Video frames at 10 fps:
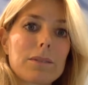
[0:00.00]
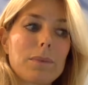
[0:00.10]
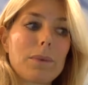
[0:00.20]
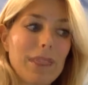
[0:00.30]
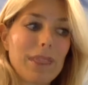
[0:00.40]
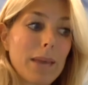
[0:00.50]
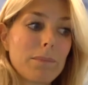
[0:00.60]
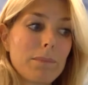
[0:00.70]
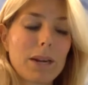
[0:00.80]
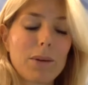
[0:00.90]
with
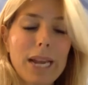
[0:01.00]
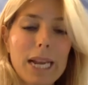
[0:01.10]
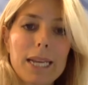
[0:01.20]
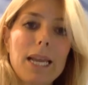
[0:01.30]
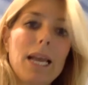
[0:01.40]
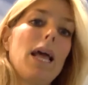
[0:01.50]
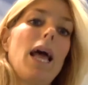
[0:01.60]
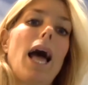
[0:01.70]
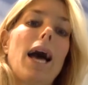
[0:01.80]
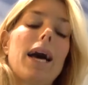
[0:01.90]
him directly,
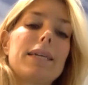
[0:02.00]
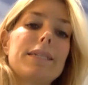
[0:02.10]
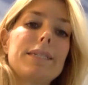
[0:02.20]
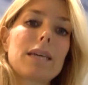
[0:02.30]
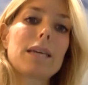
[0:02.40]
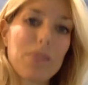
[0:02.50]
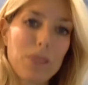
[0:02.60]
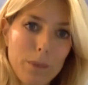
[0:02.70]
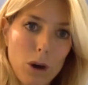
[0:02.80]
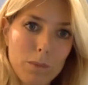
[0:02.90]
and
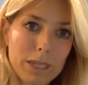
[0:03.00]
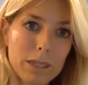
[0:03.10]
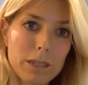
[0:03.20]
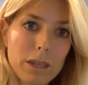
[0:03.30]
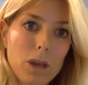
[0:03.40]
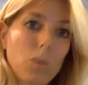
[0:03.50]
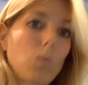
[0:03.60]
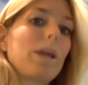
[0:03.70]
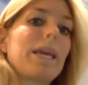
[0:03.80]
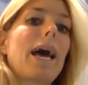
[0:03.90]
at the moment
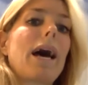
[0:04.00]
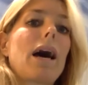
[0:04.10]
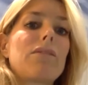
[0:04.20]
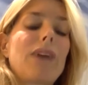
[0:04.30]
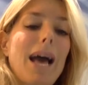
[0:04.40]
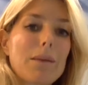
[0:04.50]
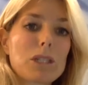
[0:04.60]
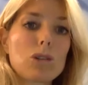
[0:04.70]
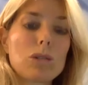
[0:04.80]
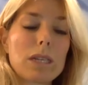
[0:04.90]
we have
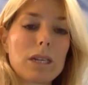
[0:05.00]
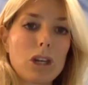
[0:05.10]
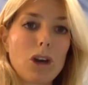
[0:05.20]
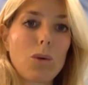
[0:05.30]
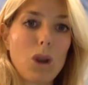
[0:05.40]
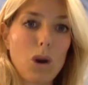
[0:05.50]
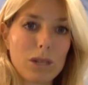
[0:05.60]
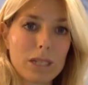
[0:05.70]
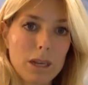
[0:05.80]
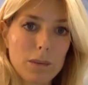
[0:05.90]
absolutely no
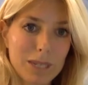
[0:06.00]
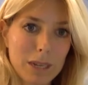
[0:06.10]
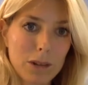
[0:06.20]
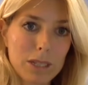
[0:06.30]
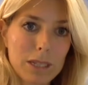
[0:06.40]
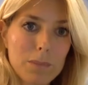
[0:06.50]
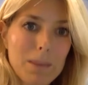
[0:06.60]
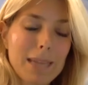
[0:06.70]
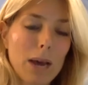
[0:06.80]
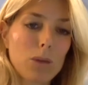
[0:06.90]
long-term results.
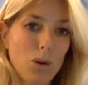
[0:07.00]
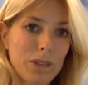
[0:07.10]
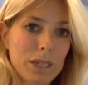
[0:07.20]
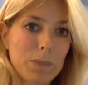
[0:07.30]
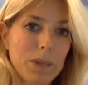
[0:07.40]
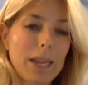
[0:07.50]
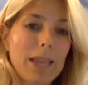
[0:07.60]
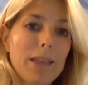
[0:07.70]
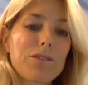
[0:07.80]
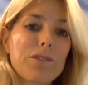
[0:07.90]
This may sound
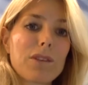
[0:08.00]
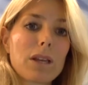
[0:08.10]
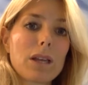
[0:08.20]
obvious, but